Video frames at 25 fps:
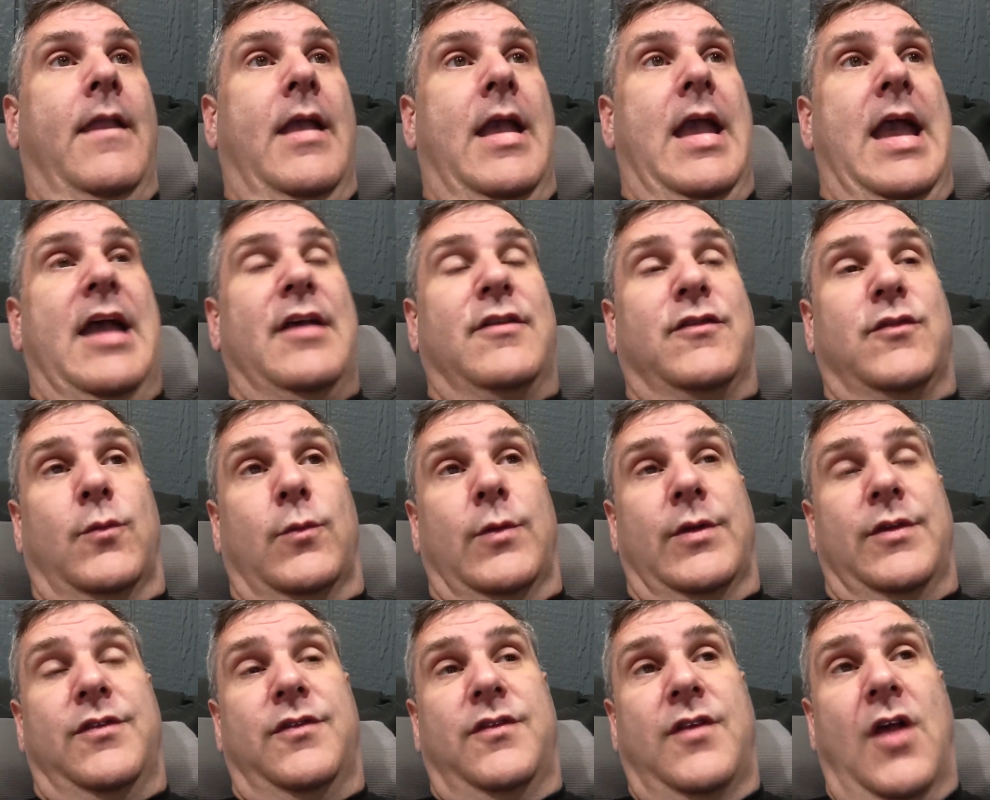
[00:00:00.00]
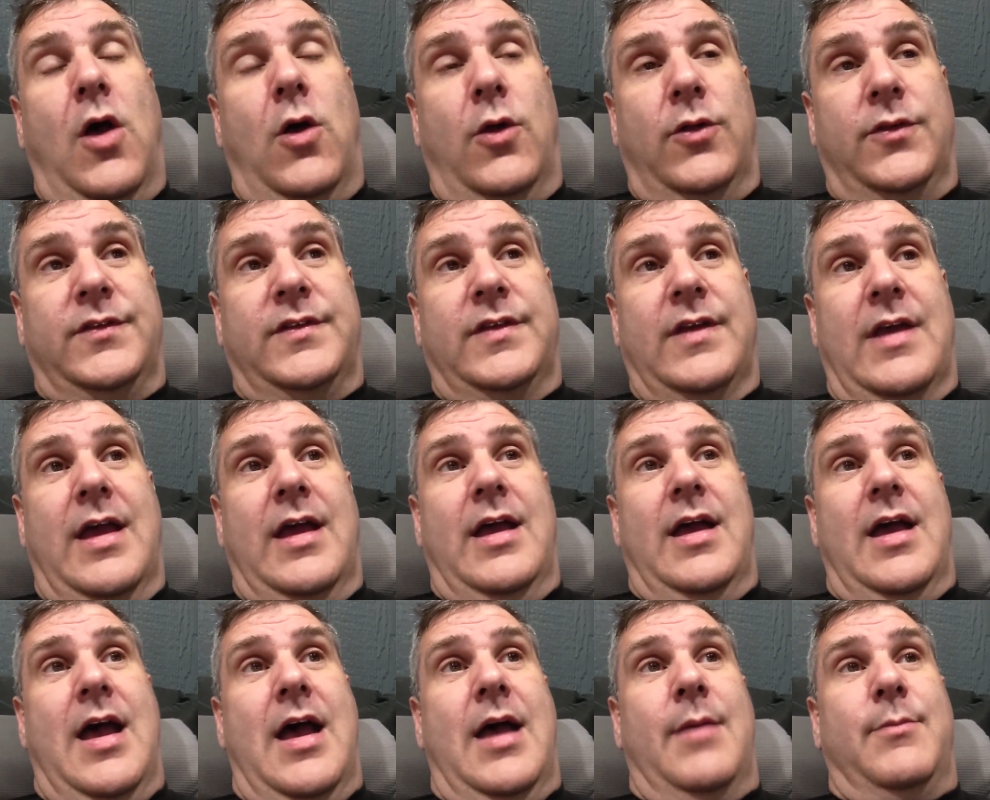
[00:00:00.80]
As a result,
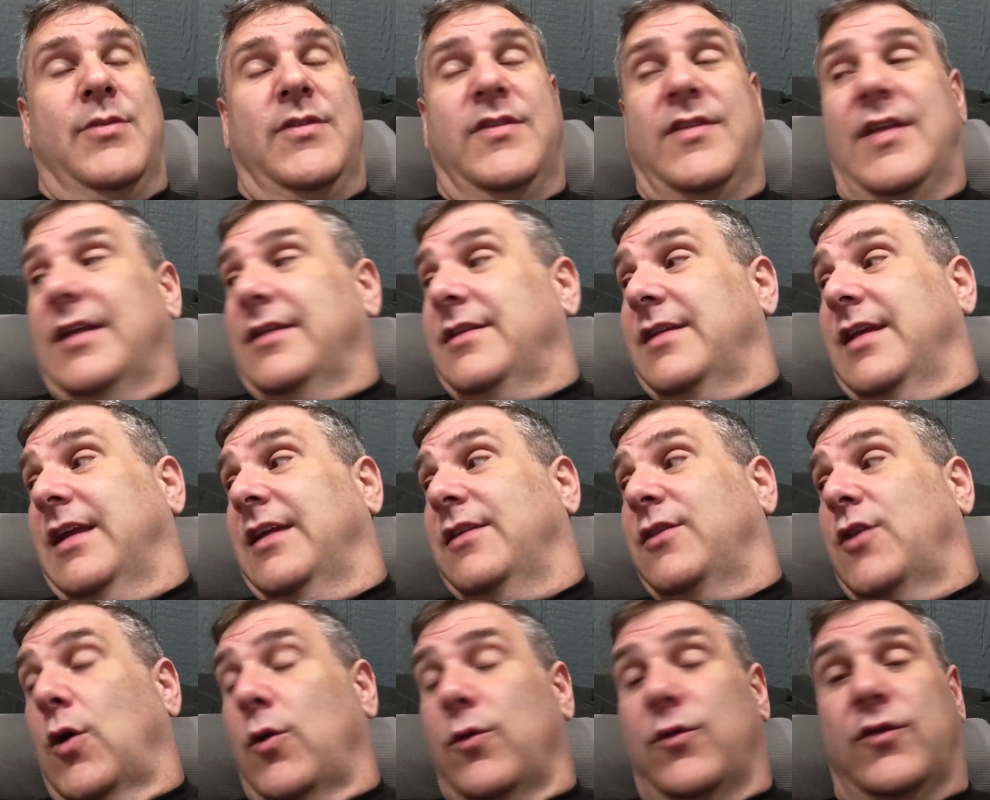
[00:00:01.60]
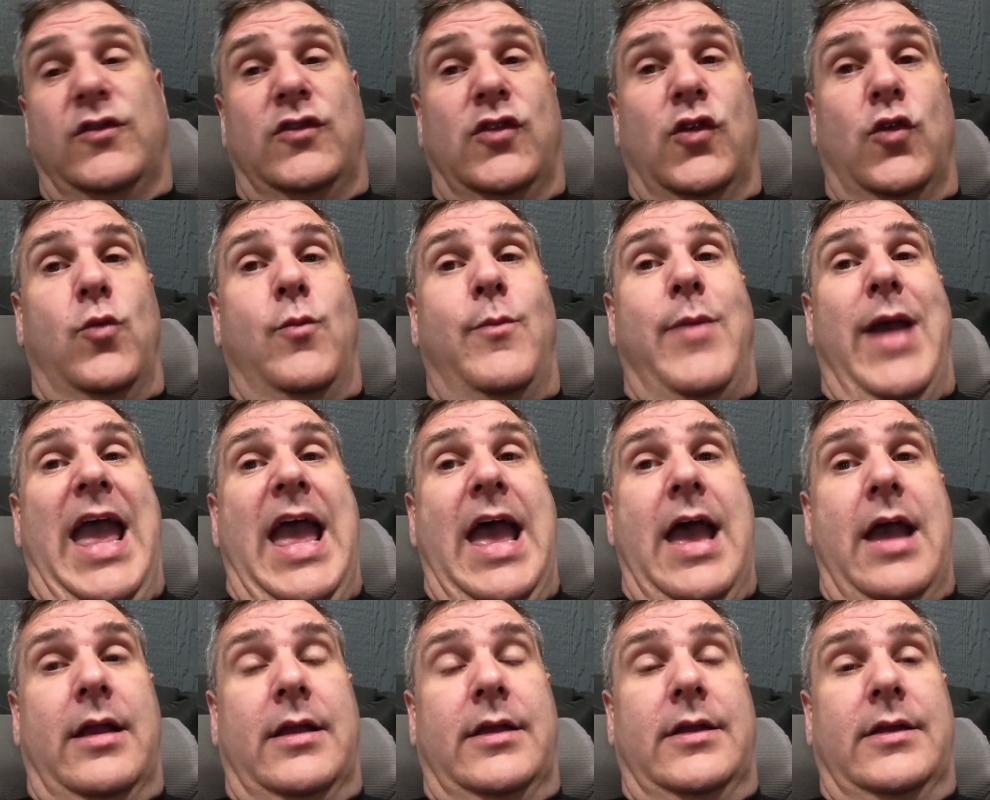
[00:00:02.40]
I'm sending those 2
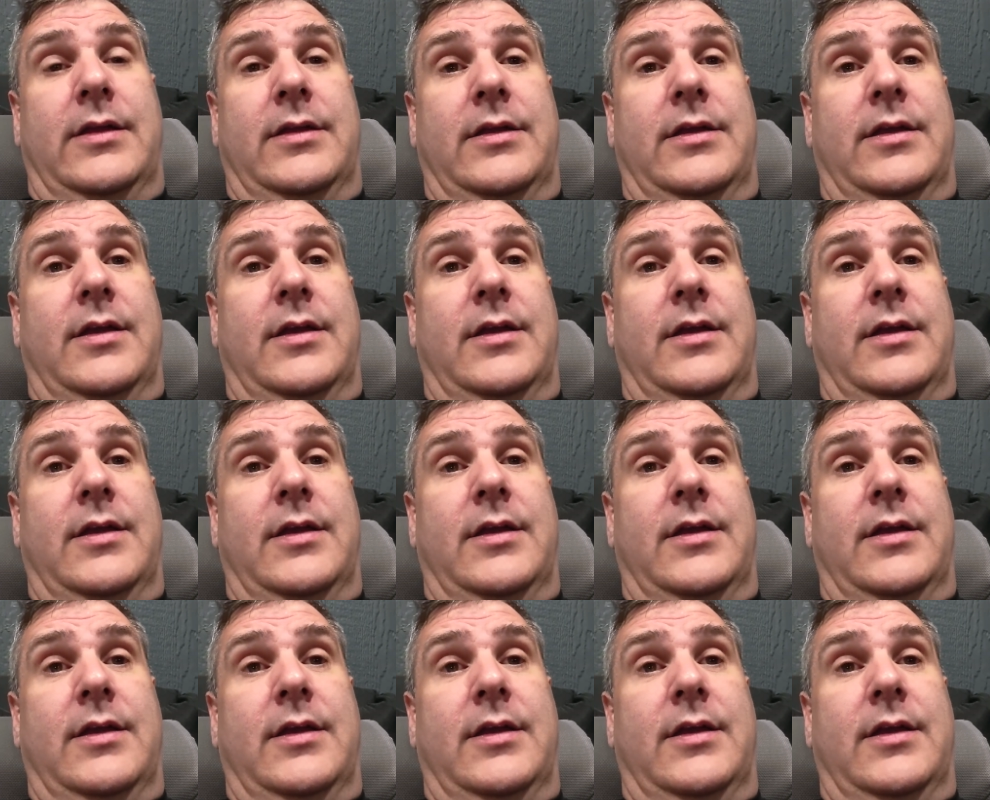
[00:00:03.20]
back.